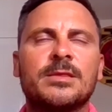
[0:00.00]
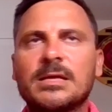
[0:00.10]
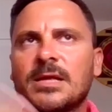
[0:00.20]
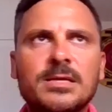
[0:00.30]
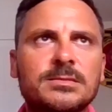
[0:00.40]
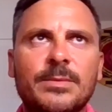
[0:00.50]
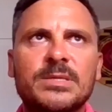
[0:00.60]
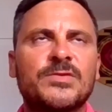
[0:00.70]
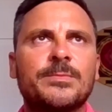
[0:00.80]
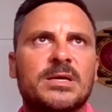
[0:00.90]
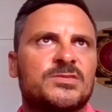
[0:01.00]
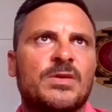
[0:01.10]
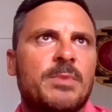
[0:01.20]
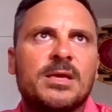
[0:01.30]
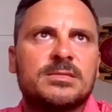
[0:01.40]
Then the next time I swim
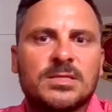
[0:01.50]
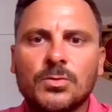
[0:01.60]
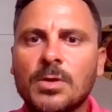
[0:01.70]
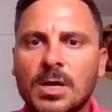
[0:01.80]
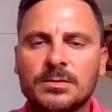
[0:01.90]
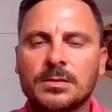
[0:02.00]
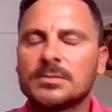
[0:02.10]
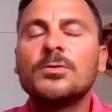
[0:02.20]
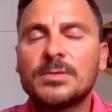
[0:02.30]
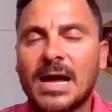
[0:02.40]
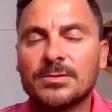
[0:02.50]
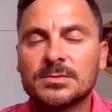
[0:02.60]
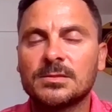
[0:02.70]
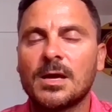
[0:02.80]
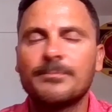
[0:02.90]
easy
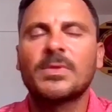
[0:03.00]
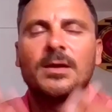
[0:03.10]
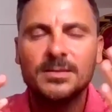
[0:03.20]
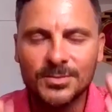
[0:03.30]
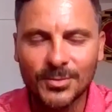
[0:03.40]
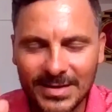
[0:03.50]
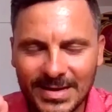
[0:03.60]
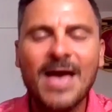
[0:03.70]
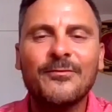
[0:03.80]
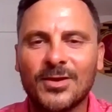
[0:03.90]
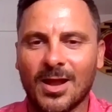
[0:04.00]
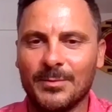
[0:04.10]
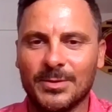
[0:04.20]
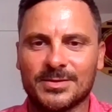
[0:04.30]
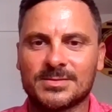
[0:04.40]
2.5
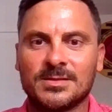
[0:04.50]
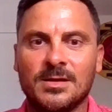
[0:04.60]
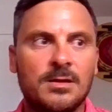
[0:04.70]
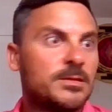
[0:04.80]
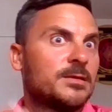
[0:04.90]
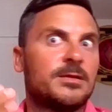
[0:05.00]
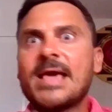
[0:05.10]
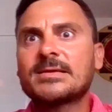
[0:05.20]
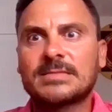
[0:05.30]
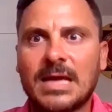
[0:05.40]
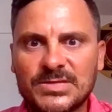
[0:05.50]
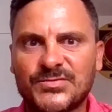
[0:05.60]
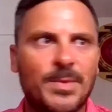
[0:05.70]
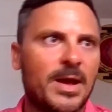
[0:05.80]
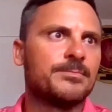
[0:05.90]
kilometers. Then the next time I
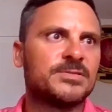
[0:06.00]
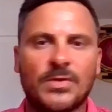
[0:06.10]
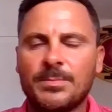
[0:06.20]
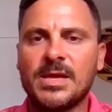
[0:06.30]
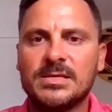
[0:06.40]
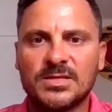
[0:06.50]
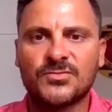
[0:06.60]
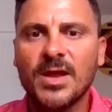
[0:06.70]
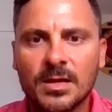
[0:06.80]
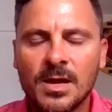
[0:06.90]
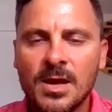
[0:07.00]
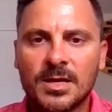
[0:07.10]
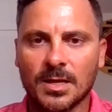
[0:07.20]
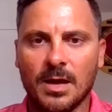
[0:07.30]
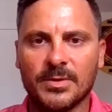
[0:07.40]
swim easy 3
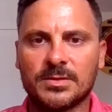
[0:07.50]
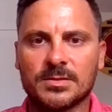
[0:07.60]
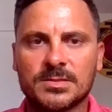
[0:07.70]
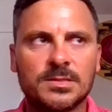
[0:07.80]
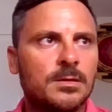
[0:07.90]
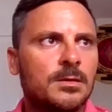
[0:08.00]
kilometers.